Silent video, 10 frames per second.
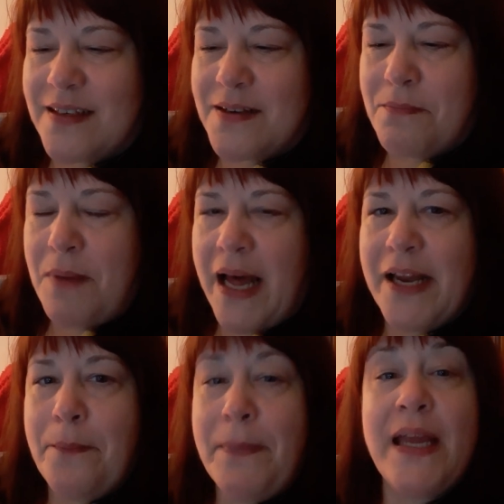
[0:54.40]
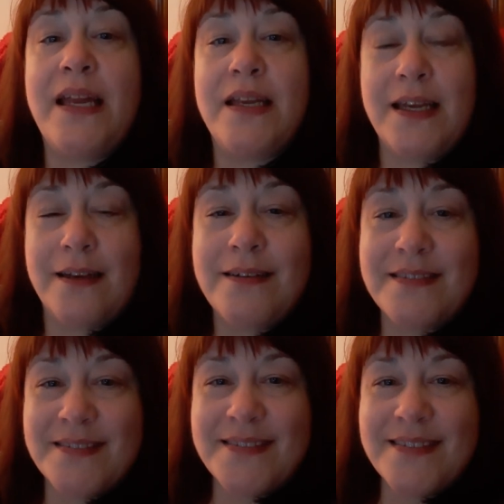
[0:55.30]
my opinion
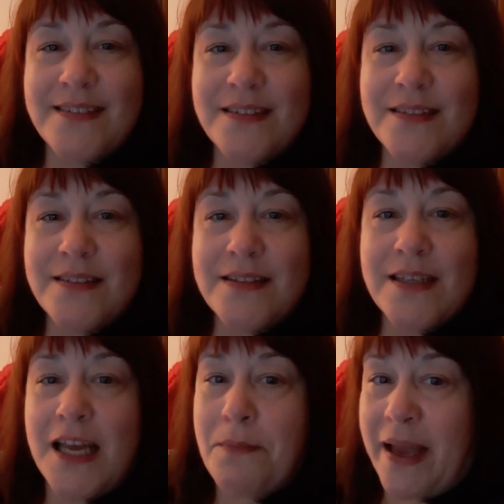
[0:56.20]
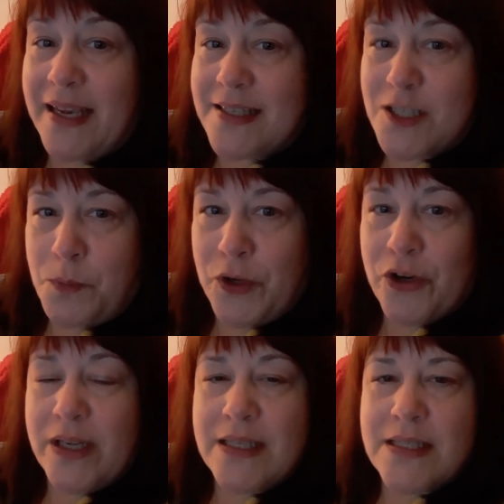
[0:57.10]
and my
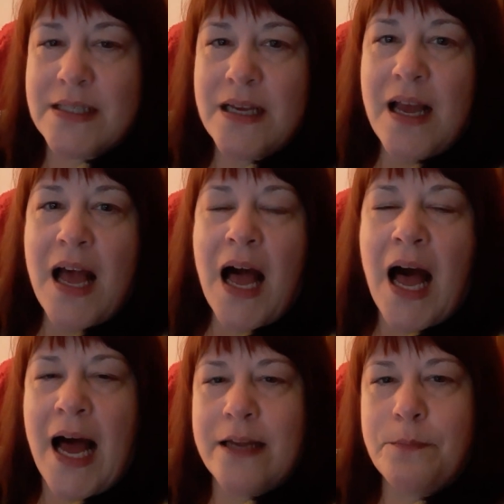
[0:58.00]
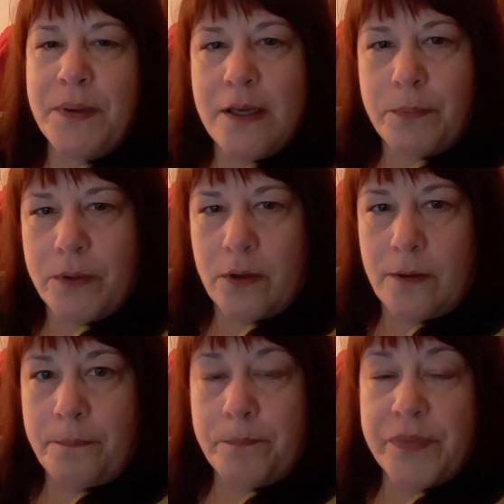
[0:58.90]
experience on
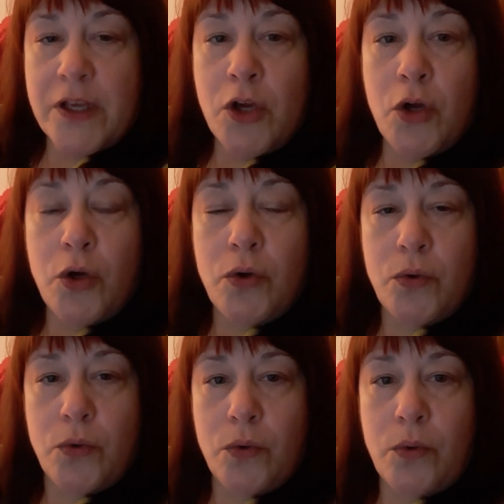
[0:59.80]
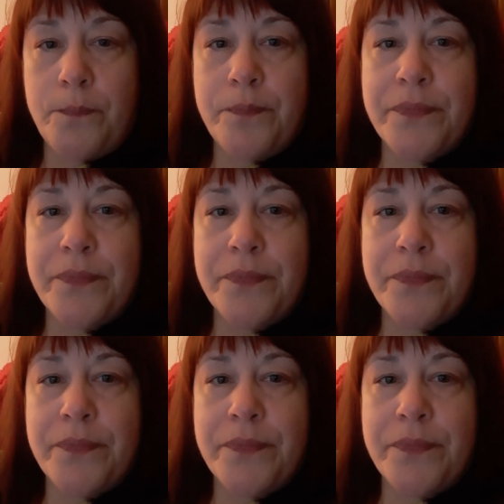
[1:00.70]
people who